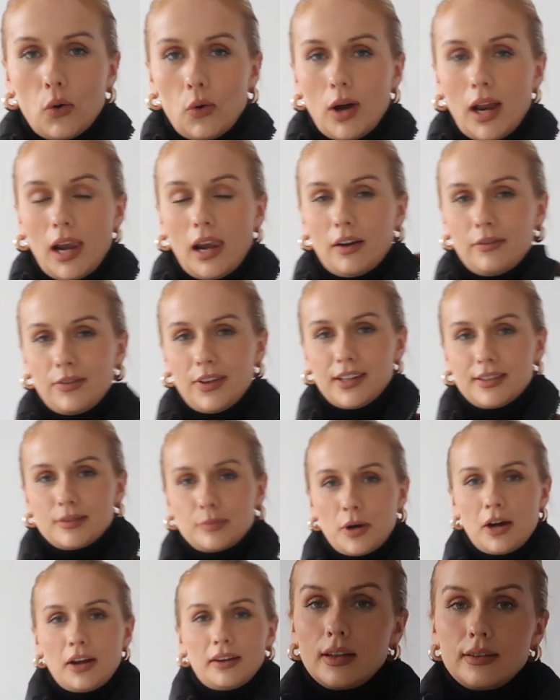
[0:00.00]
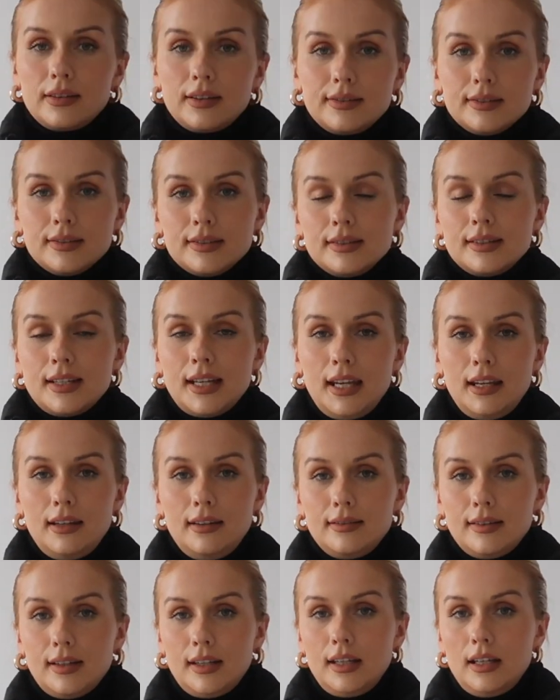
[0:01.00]
oh, I love this one. This is an
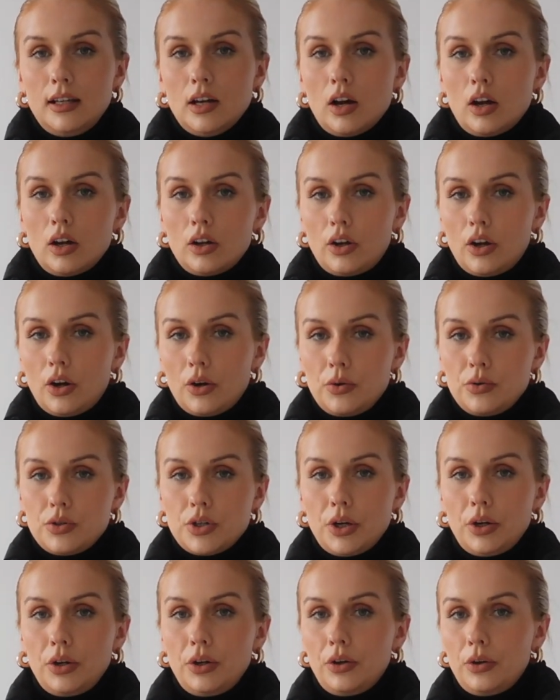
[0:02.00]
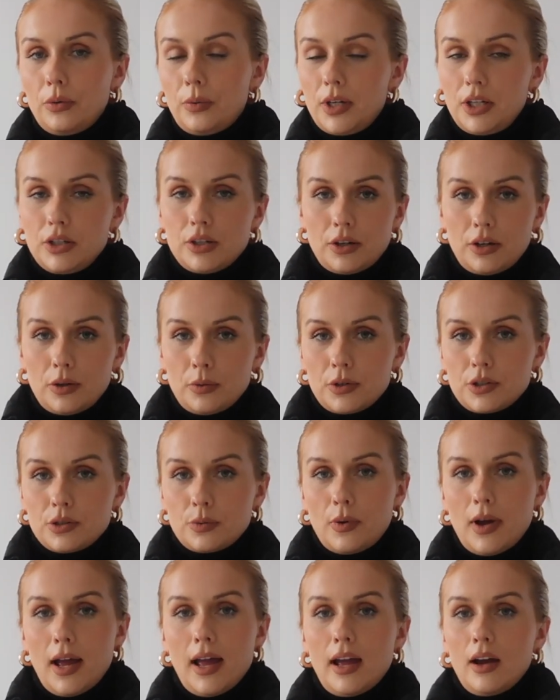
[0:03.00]
easy go-to when you don't know what to
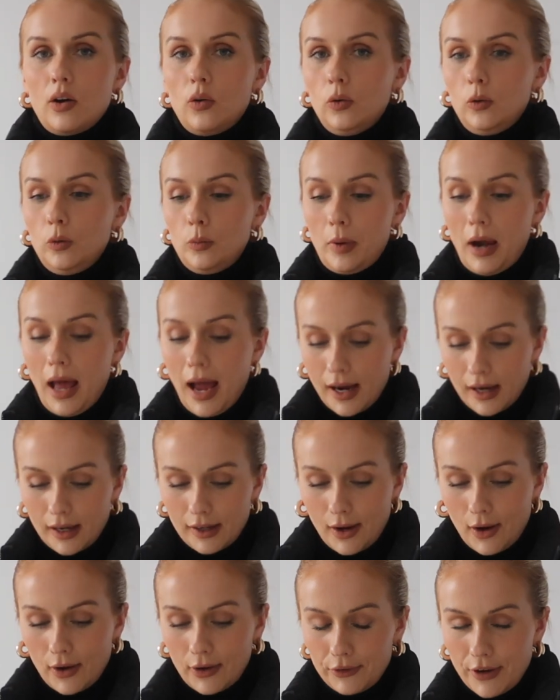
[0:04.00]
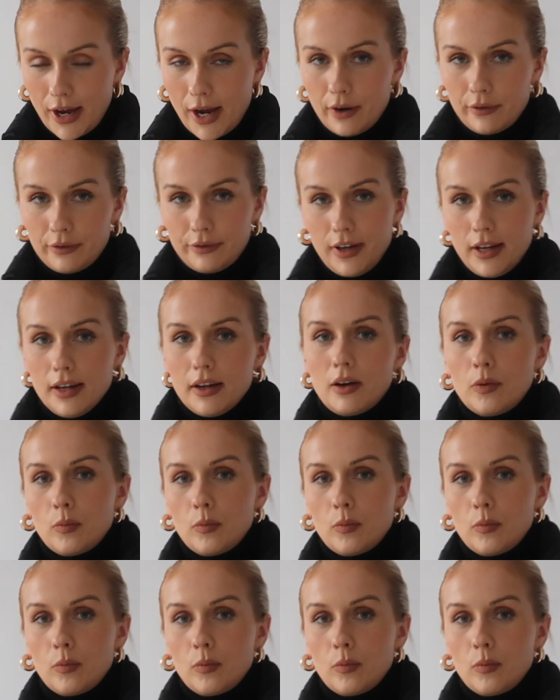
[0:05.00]
wear, all black kind of outfit.